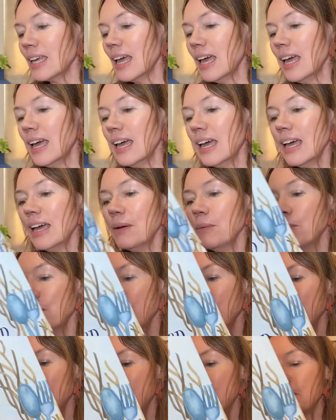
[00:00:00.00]
I
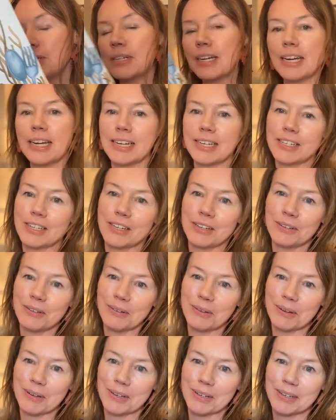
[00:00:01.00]
wanted it to
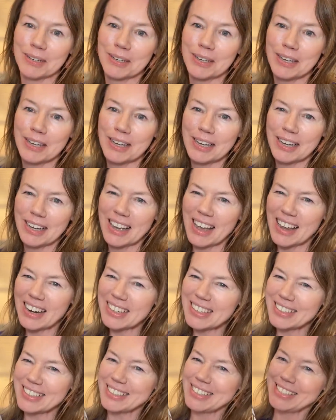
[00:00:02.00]
look kind
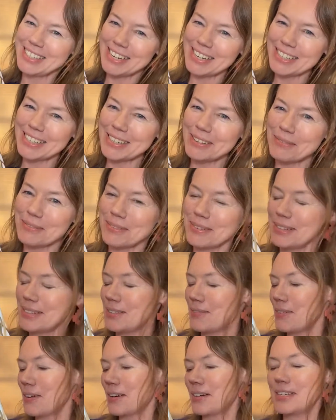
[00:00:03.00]
of distinctive.
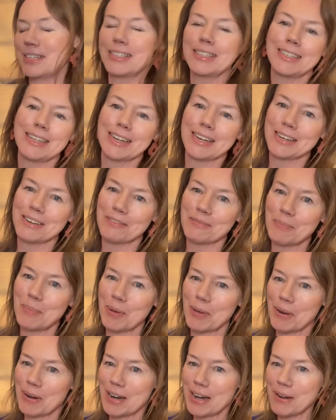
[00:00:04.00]
It's a very distinctive
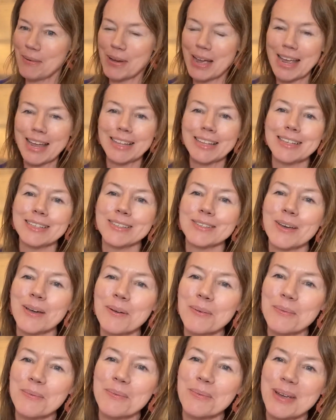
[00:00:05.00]
bird anyway, and they're
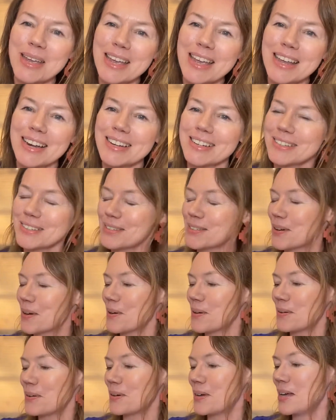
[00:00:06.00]
so weird and
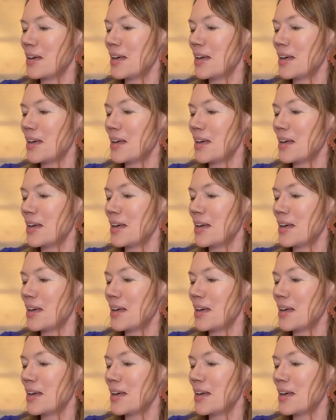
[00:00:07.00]
so